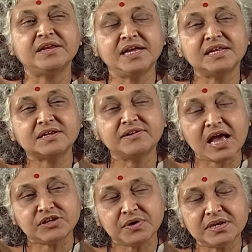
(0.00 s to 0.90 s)
it
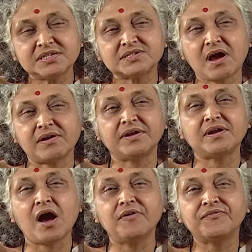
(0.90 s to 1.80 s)
gradually started
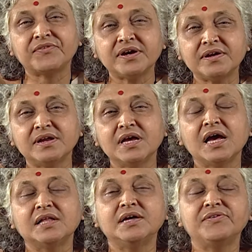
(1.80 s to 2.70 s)
after
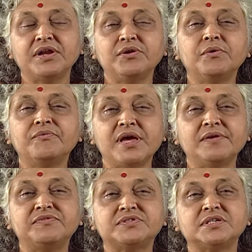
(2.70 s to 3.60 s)
the radio
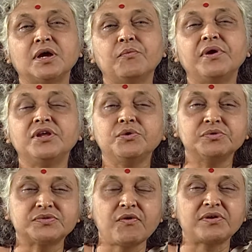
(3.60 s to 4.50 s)
waves were used
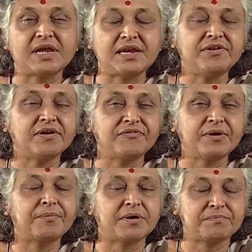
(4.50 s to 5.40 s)
for telegraphic
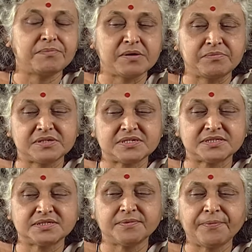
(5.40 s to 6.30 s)

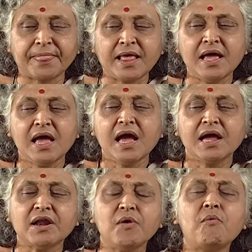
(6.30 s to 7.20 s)
purposes.
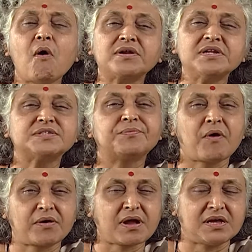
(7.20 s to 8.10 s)
Now, what is
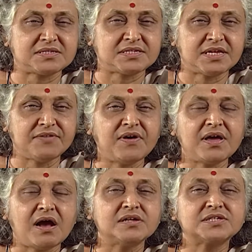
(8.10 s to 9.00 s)
broadcasting? If I
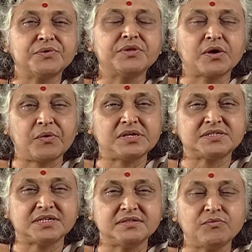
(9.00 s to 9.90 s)
ask you the
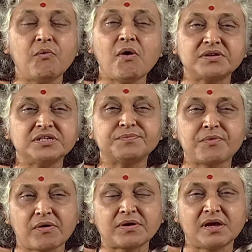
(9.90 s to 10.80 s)
question, what is
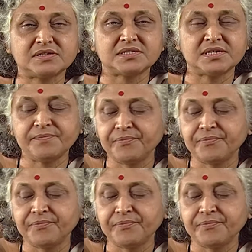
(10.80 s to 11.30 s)
broadcasting?